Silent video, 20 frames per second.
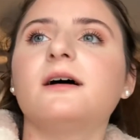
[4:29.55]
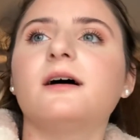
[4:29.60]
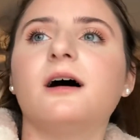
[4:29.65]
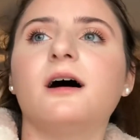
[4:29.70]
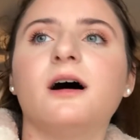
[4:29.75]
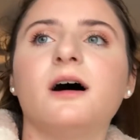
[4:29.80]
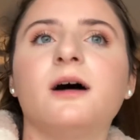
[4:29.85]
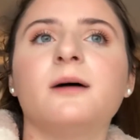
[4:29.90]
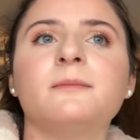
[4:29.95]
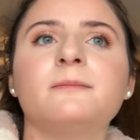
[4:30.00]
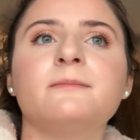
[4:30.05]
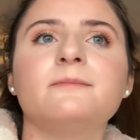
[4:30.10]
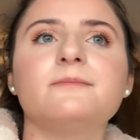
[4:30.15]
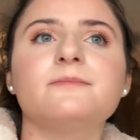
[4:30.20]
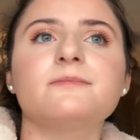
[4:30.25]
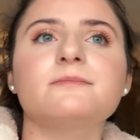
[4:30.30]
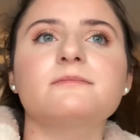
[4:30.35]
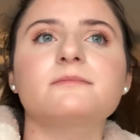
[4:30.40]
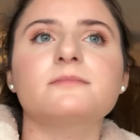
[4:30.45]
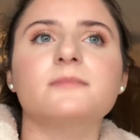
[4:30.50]
Um,
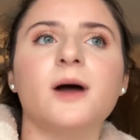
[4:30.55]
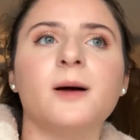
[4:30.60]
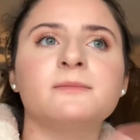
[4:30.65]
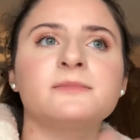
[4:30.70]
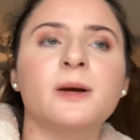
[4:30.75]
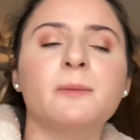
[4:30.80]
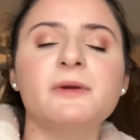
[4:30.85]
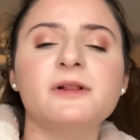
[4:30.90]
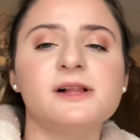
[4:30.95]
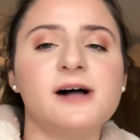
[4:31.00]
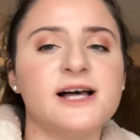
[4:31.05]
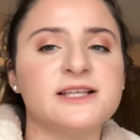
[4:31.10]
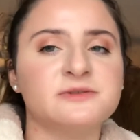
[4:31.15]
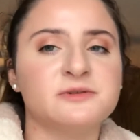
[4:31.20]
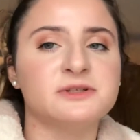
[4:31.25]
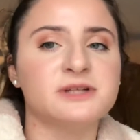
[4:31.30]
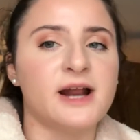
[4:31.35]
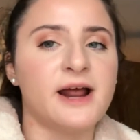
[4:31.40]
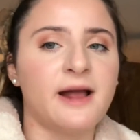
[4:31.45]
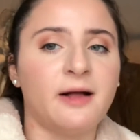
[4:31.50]
I'm done with class for
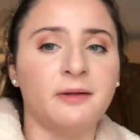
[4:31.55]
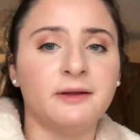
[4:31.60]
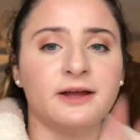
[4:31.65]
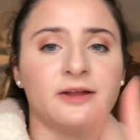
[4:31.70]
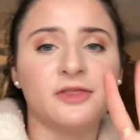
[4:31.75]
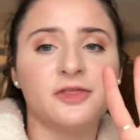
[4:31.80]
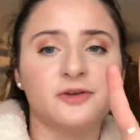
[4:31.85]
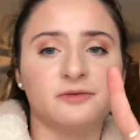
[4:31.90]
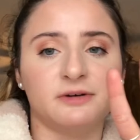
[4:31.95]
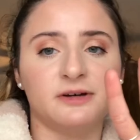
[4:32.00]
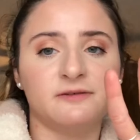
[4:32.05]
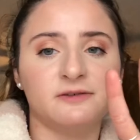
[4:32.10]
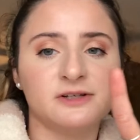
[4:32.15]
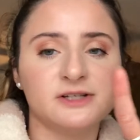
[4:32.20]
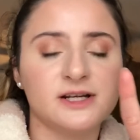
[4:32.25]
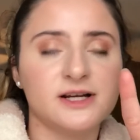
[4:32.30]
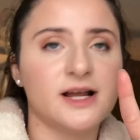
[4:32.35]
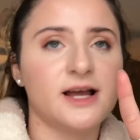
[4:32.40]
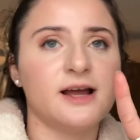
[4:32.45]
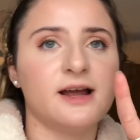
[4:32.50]
today. I only had three for
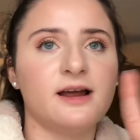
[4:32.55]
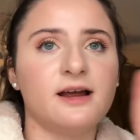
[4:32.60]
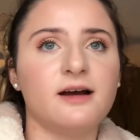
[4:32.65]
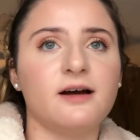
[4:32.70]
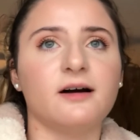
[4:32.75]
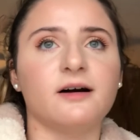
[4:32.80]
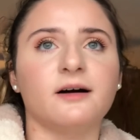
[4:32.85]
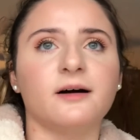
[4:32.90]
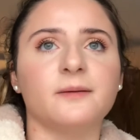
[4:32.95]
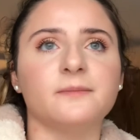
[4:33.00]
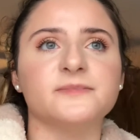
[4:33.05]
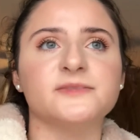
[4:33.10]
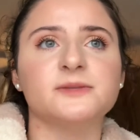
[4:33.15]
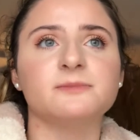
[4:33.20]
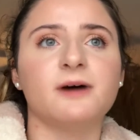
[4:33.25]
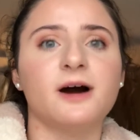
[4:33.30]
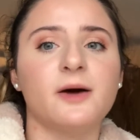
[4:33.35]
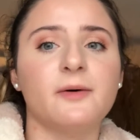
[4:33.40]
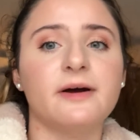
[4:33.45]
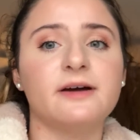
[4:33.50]
today. Um,
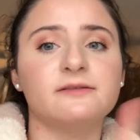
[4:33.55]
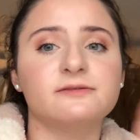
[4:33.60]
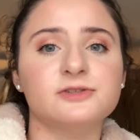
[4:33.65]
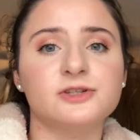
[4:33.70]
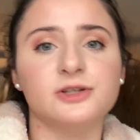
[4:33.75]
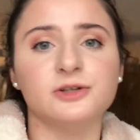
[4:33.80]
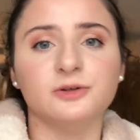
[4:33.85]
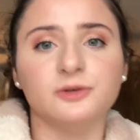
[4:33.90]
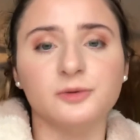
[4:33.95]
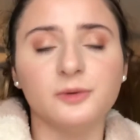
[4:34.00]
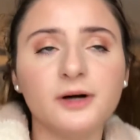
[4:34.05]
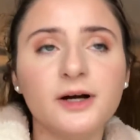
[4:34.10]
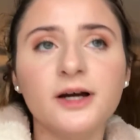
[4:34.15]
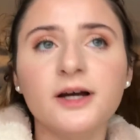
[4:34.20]
tomorrow I have two.